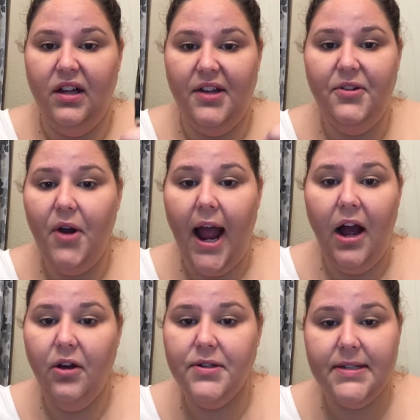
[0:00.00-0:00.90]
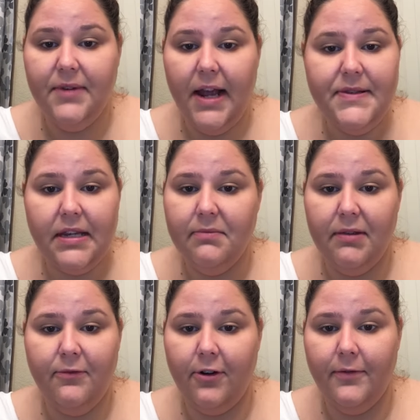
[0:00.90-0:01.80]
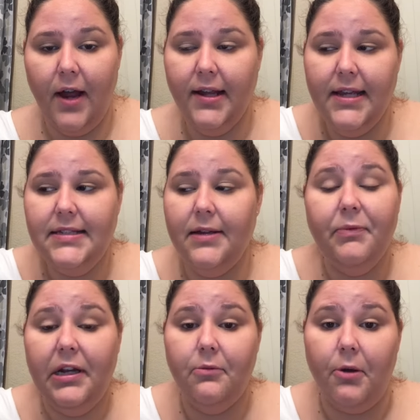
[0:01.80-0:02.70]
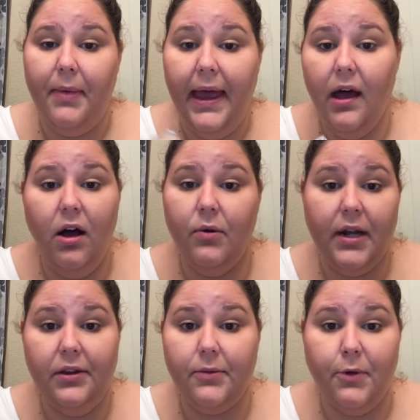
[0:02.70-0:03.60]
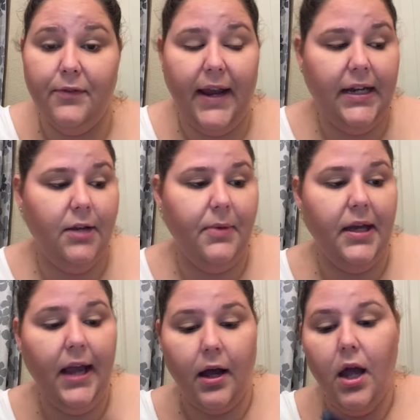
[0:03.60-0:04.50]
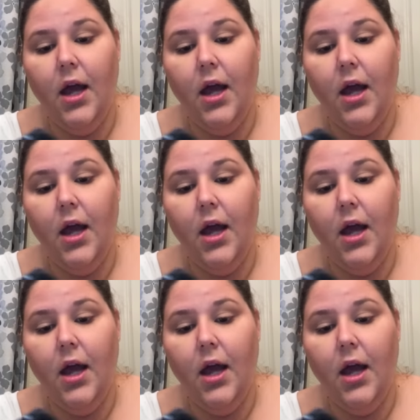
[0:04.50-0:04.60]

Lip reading: I don't know how, sometimes I can be more, I guess I'm getting more pale when I look more veiny, but yeah,